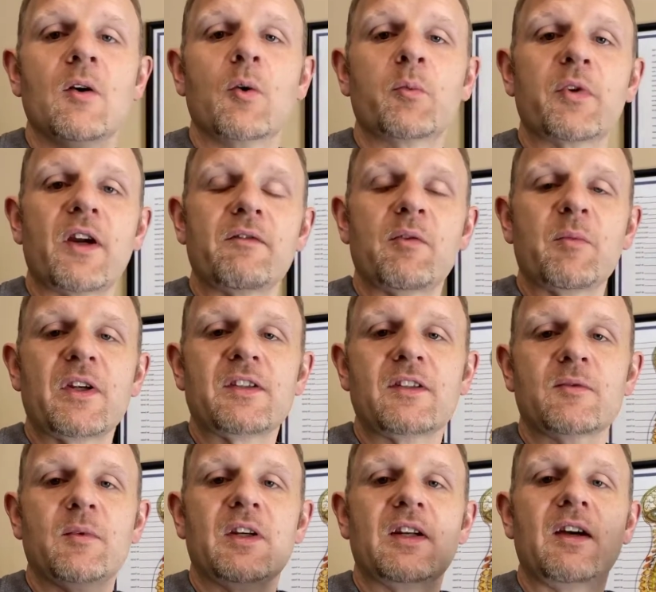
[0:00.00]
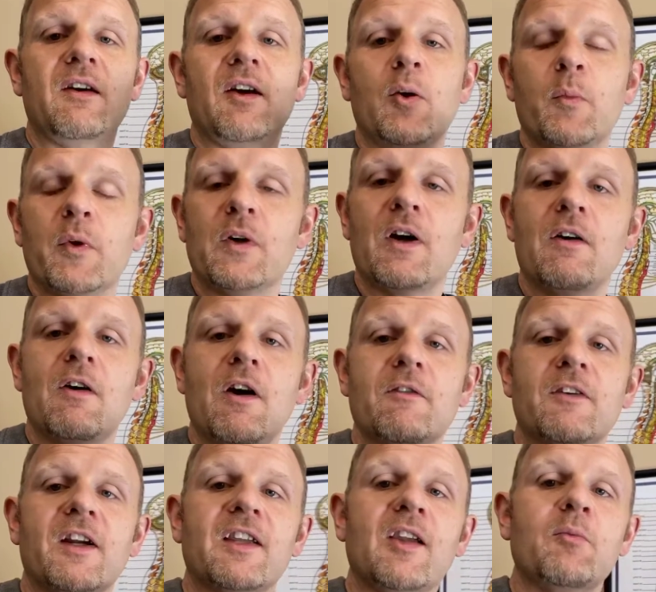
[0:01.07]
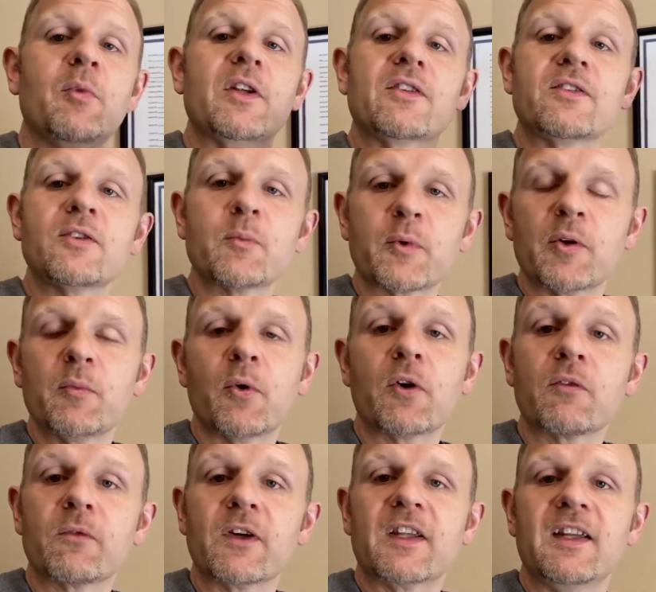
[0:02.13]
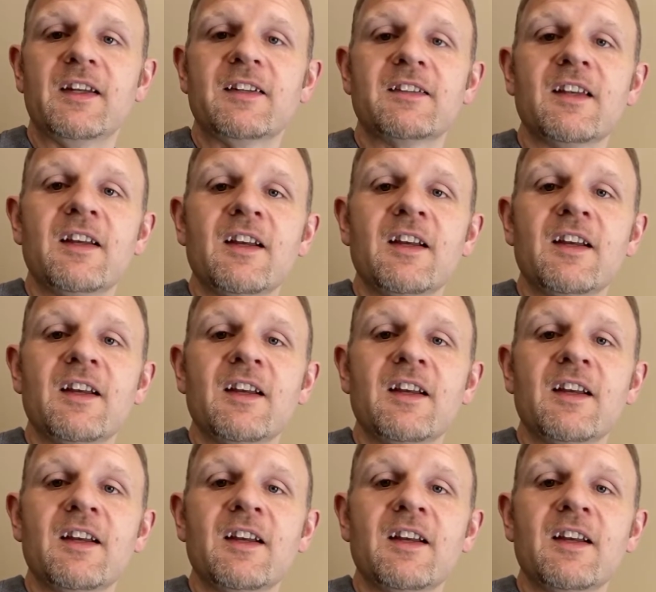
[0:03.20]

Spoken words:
private message me, and I'll help you out however I can. But super important for kids